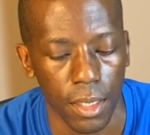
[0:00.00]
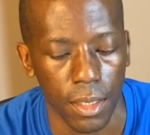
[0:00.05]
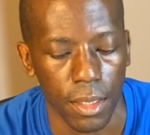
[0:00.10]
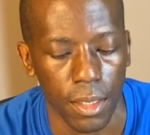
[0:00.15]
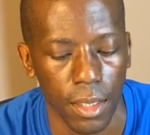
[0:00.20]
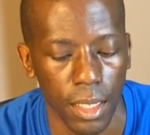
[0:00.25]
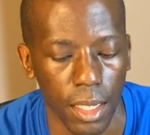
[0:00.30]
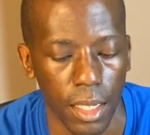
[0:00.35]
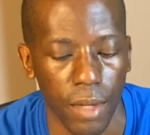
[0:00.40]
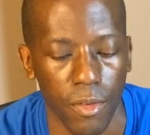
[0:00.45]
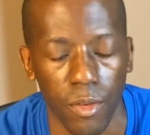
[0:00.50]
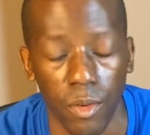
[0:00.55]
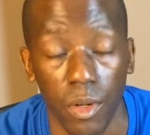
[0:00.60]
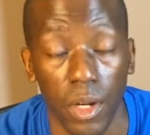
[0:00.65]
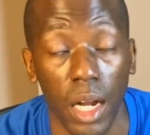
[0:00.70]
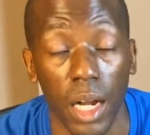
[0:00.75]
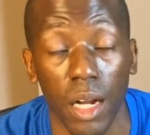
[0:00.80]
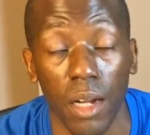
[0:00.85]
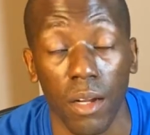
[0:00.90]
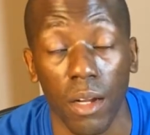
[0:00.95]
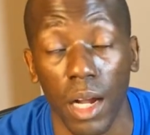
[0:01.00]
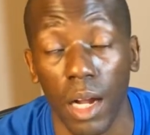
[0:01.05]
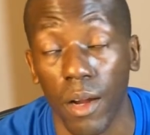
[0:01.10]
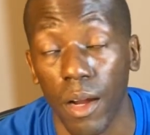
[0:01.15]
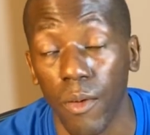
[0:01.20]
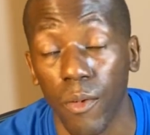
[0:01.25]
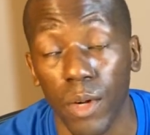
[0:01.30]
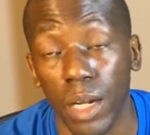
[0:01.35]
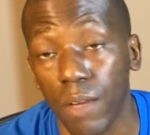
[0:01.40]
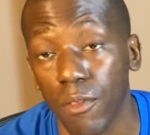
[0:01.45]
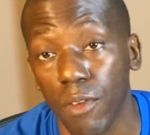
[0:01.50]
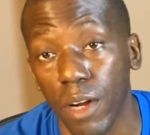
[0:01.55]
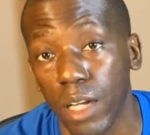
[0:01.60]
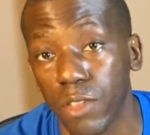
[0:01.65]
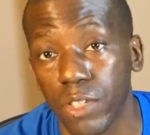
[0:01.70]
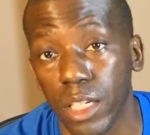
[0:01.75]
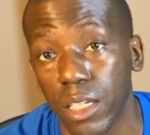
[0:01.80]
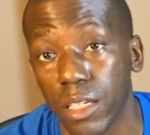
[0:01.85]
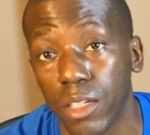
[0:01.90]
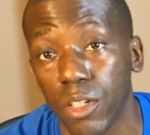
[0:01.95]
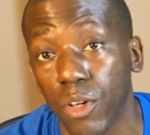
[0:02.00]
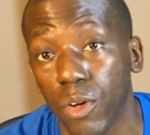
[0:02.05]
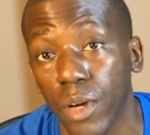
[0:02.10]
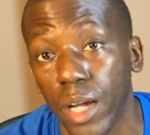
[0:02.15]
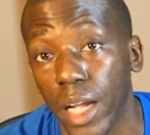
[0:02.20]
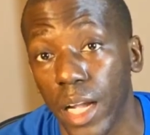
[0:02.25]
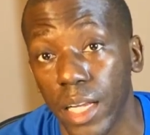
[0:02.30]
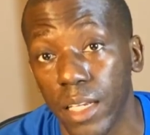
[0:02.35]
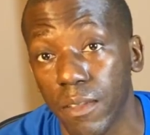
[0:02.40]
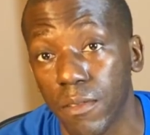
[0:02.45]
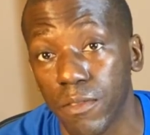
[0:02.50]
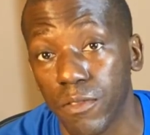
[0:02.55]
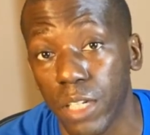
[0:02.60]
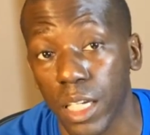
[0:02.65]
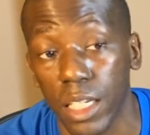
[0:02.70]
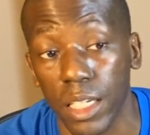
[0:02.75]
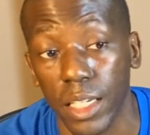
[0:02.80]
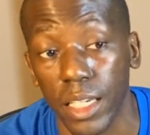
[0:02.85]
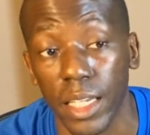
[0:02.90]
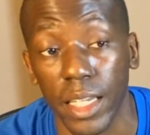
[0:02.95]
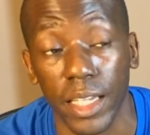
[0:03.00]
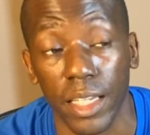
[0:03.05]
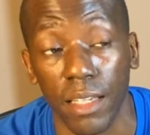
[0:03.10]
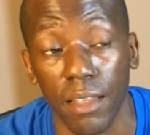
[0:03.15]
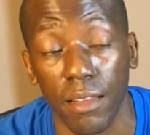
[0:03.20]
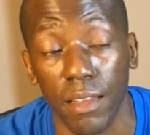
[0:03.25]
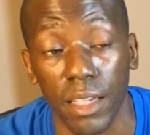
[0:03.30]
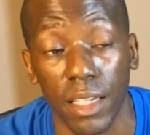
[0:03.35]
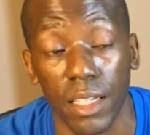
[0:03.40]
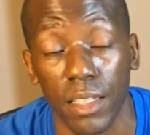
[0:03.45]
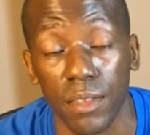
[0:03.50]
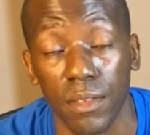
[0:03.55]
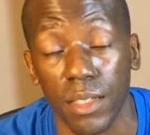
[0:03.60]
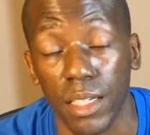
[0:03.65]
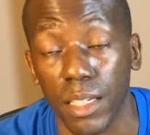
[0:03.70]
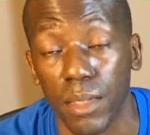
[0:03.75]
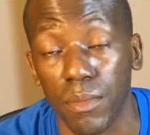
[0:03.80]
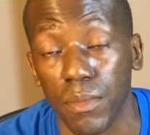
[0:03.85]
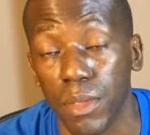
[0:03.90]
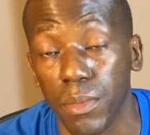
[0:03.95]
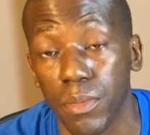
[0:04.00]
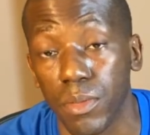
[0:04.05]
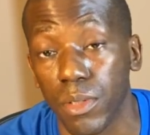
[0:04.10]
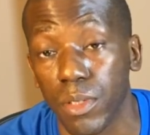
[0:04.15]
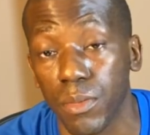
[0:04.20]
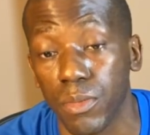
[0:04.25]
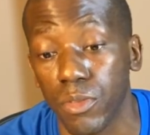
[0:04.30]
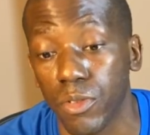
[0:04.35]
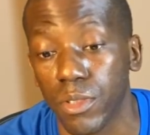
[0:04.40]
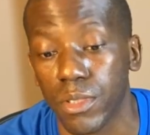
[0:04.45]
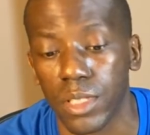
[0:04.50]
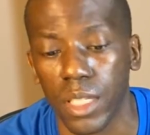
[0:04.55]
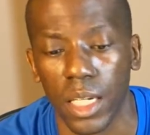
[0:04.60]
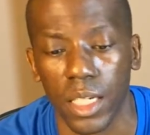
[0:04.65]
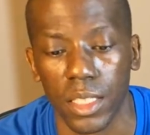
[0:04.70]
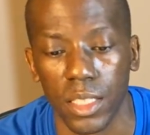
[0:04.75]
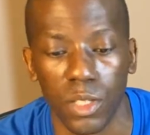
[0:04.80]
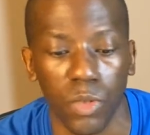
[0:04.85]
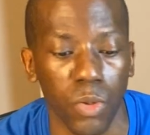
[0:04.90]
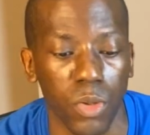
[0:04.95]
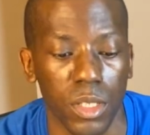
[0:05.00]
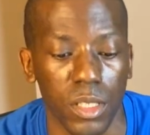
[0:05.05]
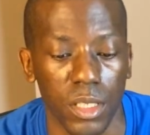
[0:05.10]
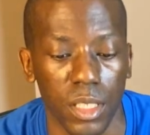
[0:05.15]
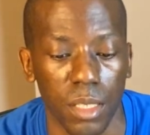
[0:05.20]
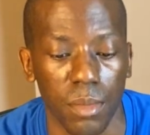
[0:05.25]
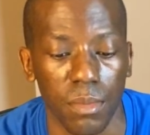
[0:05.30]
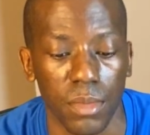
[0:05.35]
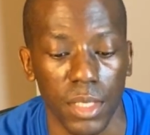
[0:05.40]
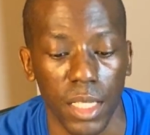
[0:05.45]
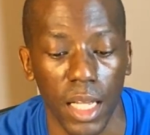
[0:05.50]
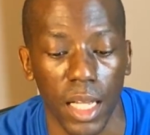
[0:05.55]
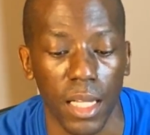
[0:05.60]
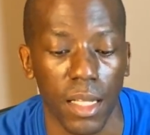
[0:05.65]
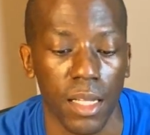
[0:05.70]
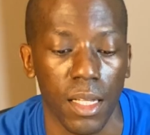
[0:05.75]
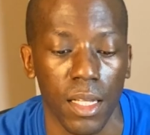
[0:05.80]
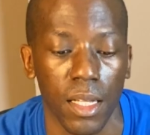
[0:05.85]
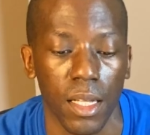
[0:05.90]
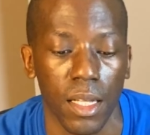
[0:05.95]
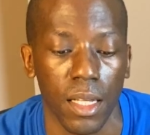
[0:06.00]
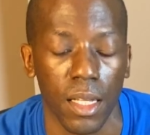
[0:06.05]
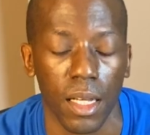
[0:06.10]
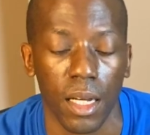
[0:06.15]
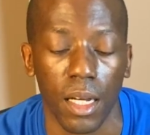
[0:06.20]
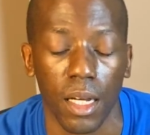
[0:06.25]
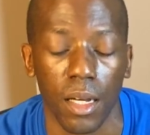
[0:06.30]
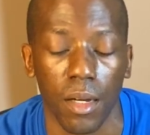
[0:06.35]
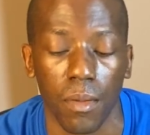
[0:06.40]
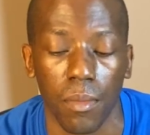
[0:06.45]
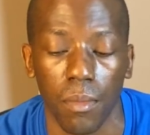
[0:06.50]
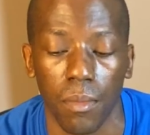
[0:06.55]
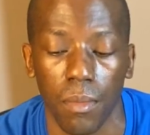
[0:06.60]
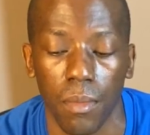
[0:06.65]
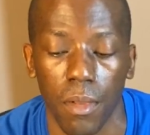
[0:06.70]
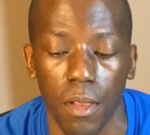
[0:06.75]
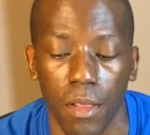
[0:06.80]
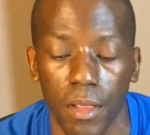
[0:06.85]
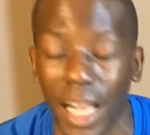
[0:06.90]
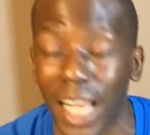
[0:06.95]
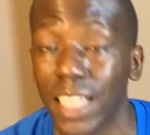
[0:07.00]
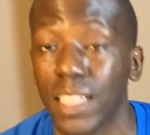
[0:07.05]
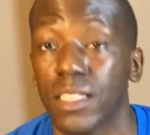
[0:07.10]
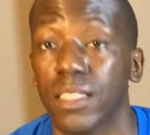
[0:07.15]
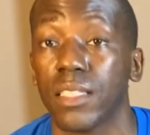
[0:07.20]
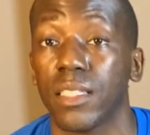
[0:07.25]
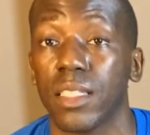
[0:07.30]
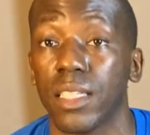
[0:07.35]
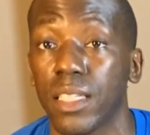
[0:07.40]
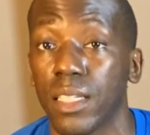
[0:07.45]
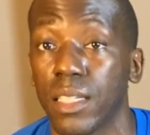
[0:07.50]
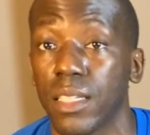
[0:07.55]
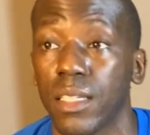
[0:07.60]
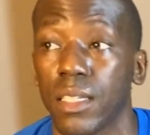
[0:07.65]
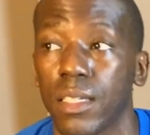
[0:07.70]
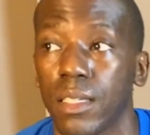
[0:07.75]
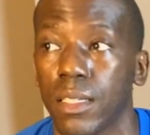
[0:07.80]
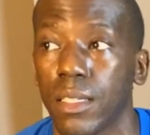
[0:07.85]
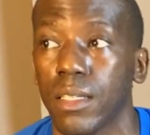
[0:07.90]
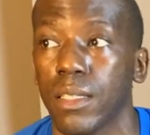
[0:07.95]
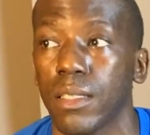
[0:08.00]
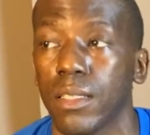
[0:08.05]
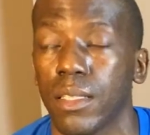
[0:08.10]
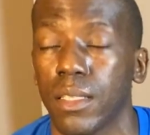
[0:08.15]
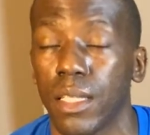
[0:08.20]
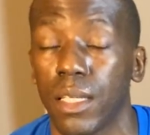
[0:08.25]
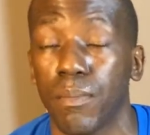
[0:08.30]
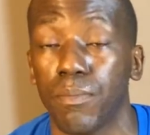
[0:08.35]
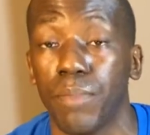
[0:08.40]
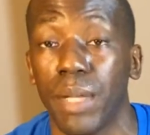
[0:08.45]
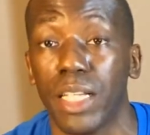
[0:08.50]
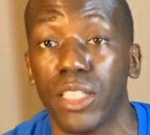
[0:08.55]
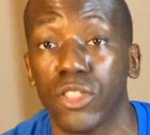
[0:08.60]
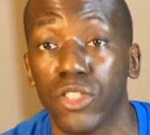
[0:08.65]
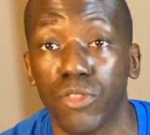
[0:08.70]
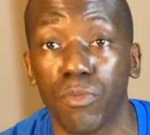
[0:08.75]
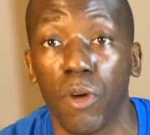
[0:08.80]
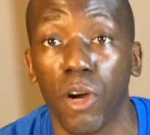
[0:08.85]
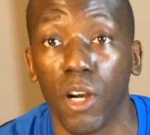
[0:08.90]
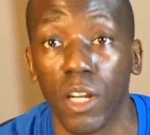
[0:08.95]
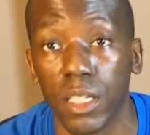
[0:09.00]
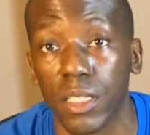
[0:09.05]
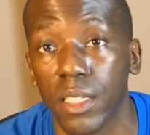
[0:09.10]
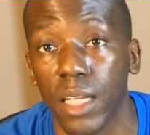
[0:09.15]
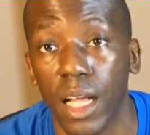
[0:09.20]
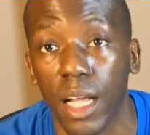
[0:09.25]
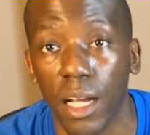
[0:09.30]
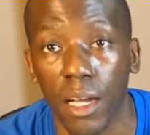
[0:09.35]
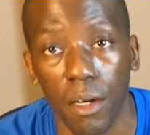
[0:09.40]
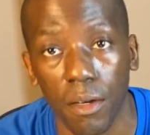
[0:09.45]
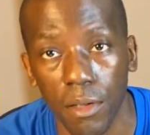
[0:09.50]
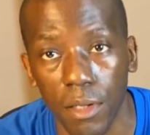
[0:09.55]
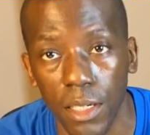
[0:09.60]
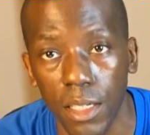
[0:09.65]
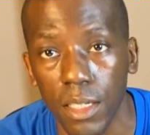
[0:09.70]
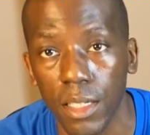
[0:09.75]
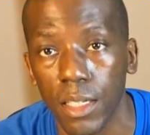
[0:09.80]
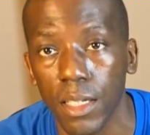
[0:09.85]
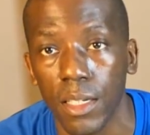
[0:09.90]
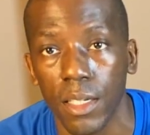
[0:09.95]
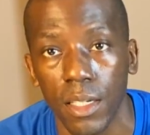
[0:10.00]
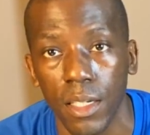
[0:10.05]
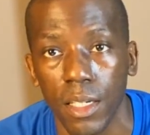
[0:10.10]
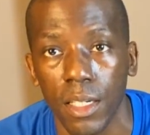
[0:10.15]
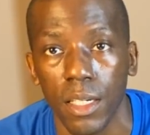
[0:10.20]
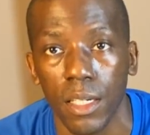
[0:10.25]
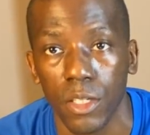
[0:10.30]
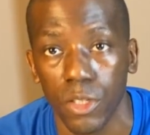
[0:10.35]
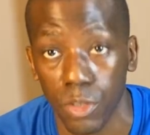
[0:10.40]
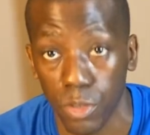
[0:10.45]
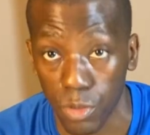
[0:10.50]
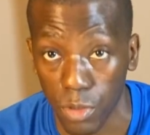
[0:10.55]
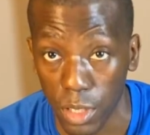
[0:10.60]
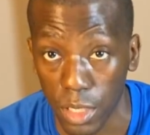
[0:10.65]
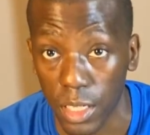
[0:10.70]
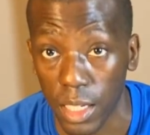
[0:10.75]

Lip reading: whenever I try to go ahead and try to get anything in computer science, it always seems that that is the benchmark now. You need to